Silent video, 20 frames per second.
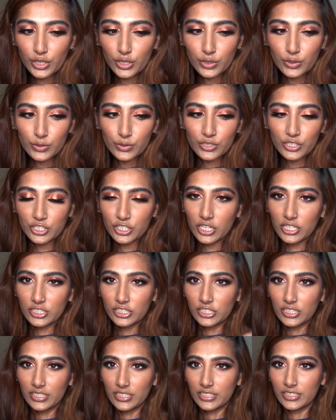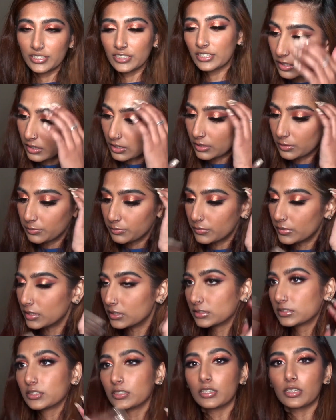who's judging?
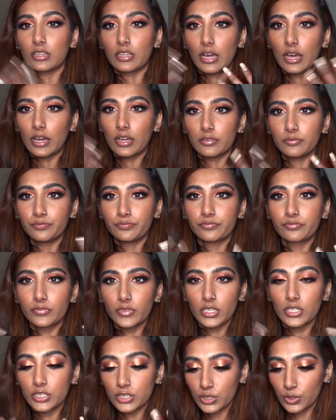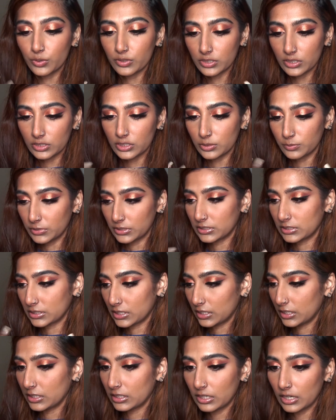Until that soaks into my
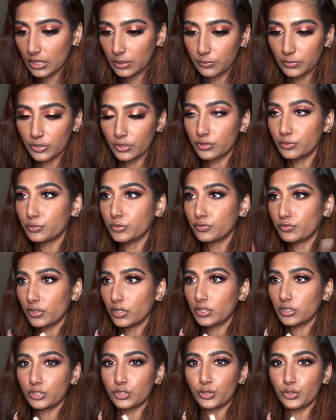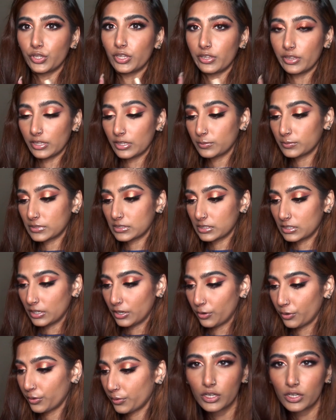skin, I'm going to move on to lips
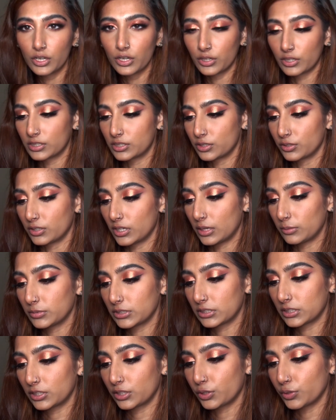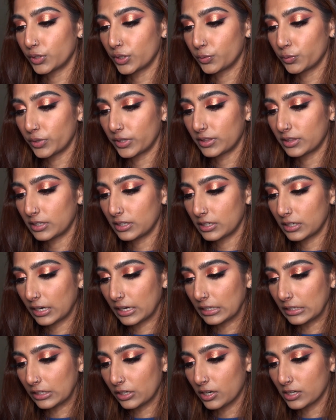now. Okay, so now I'm just going to go in with the
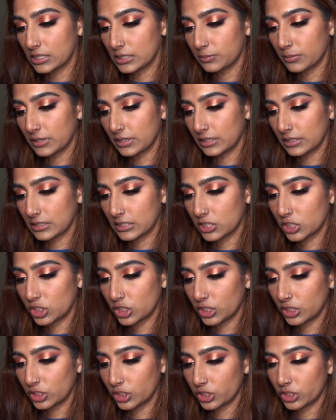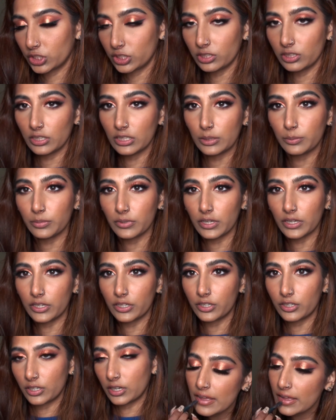KYLIE Cosmetics Ginger Lip
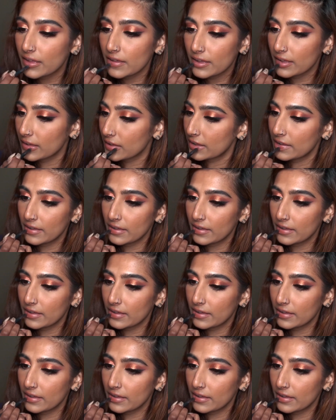Liner and just